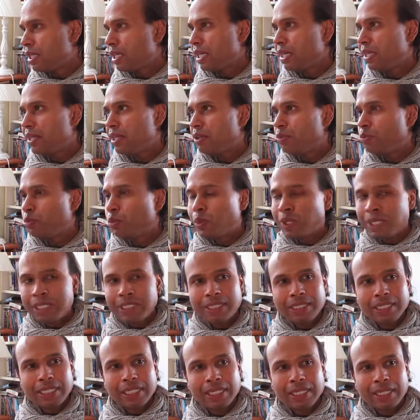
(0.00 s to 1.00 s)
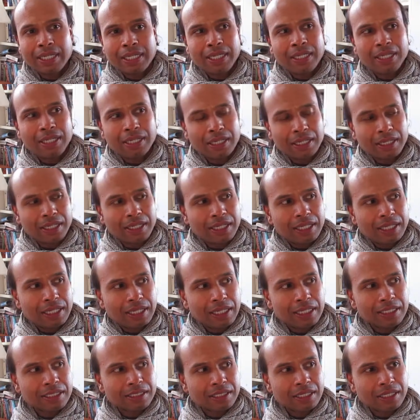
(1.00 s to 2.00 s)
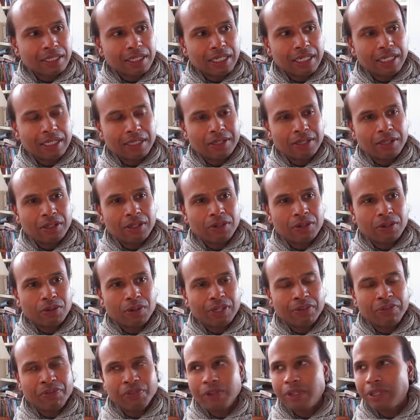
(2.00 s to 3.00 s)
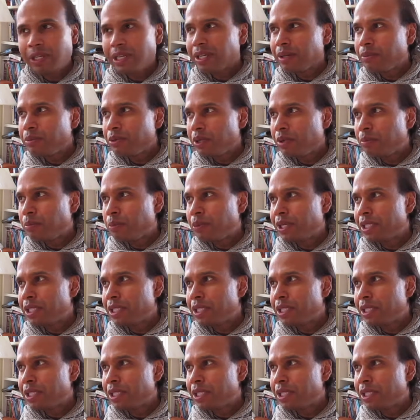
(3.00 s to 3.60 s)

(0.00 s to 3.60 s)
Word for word: and then one day it's like, oh, I feel like I'm going to